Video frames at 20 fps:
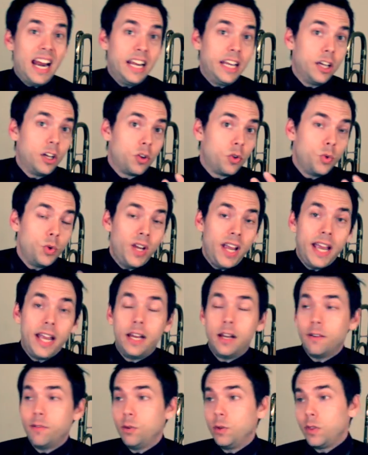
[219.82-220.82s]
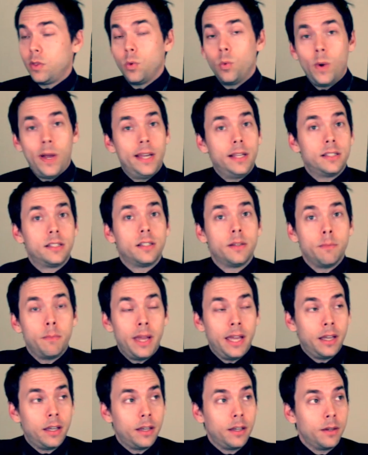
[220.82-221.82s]
They get creative with the ways to
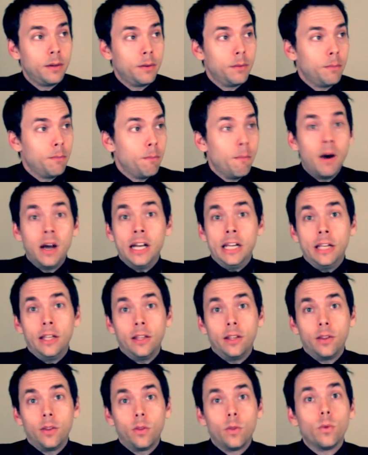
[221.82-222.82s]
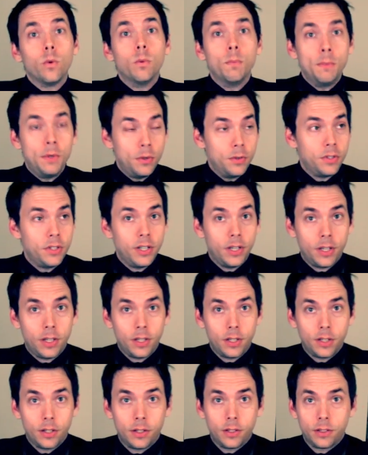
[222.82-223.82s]
make money through music.
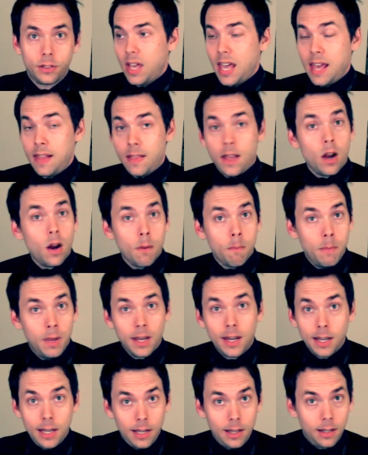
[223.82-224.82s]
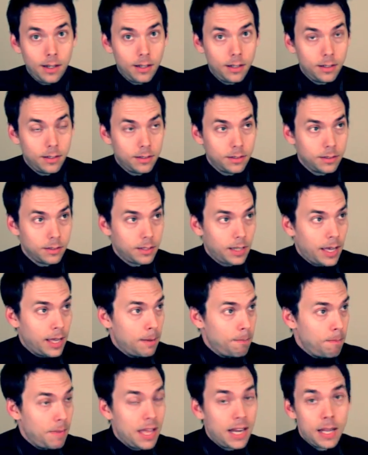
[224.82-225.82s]
And there are many,
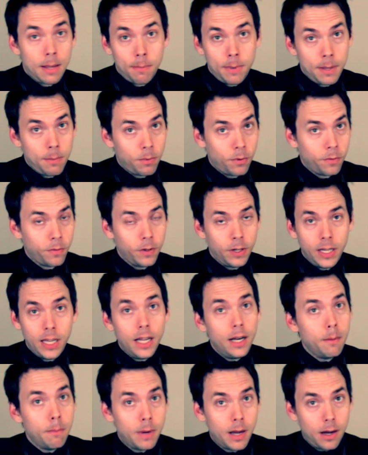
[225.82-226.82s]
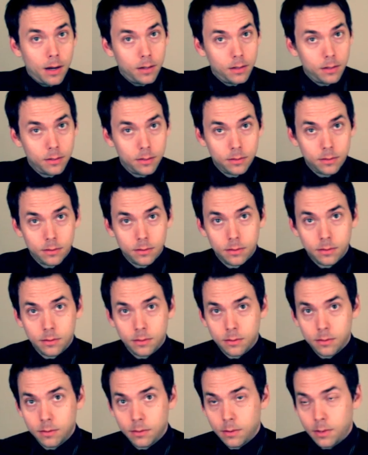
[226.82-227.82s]
and many people forget about.
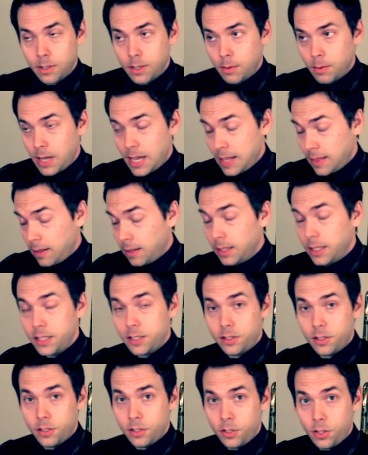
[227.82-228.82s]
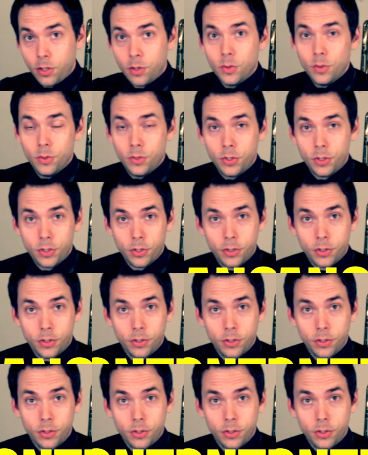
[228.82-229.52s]
And the list is huge.